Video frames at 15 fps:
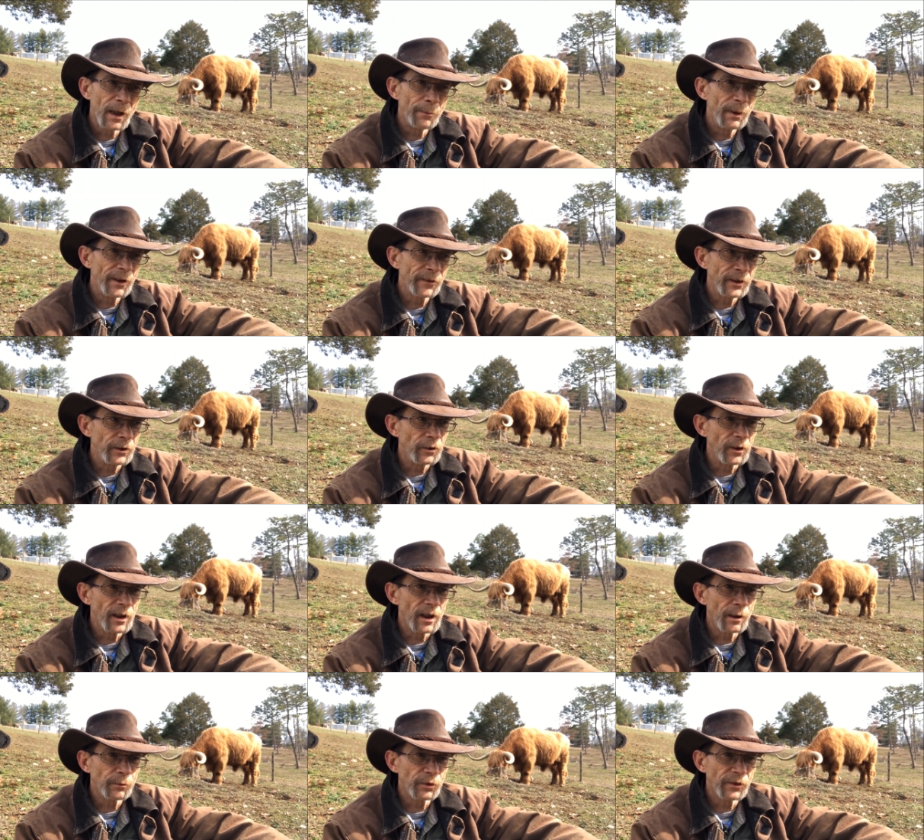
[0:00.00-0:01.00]
about the only
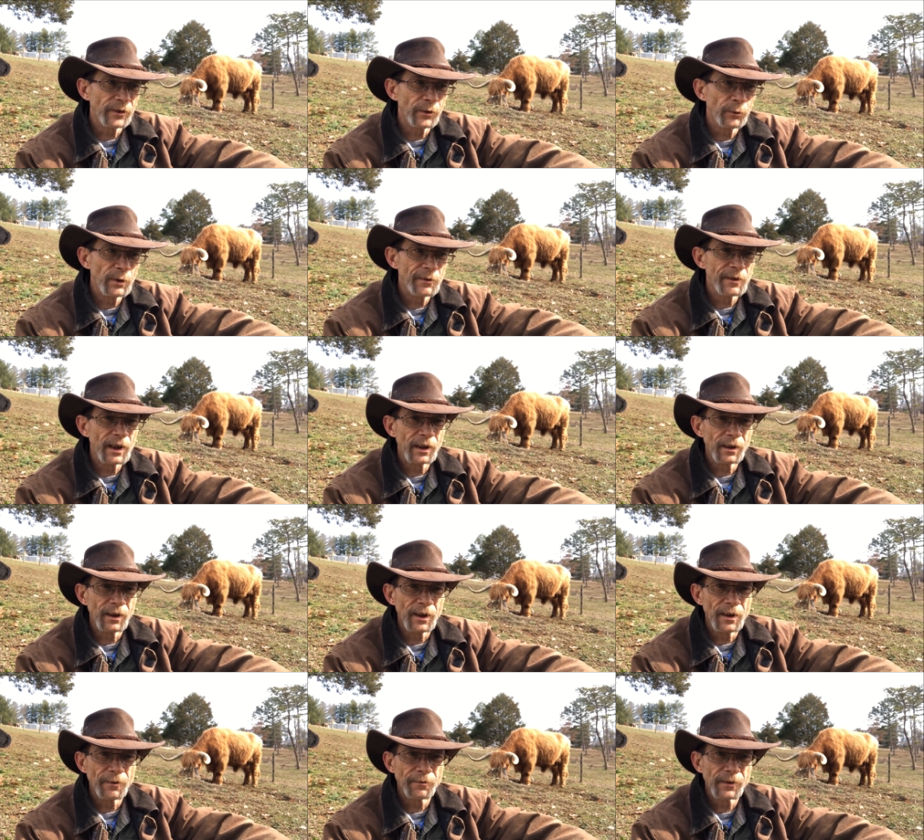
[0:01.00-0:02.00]
option that we've got
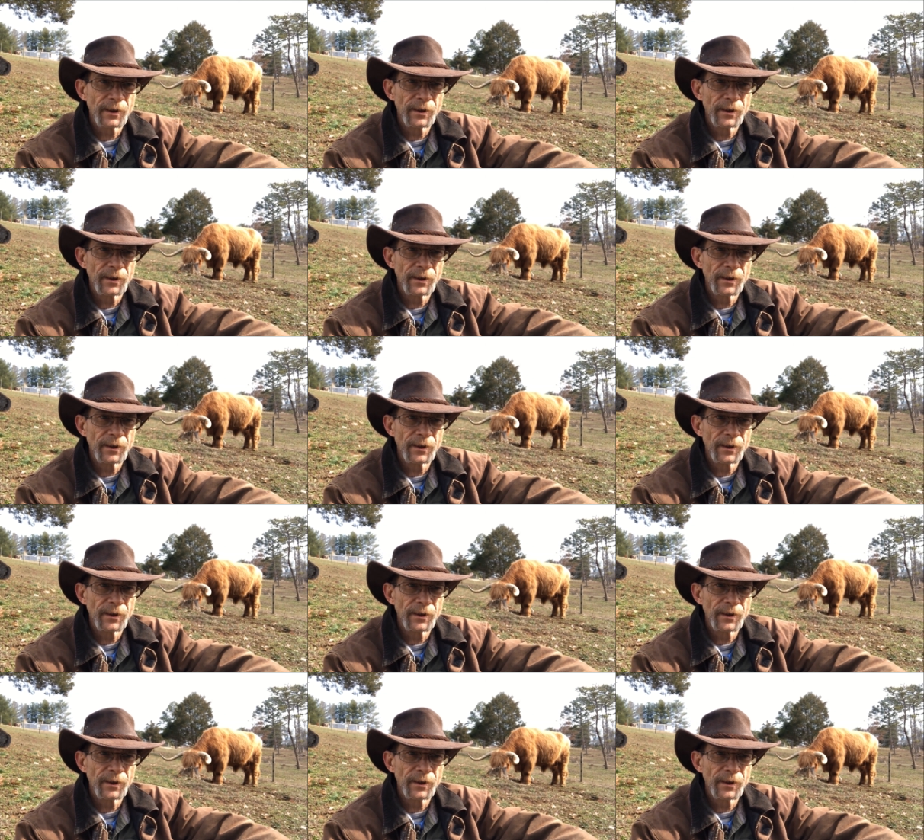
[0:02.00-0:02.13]
left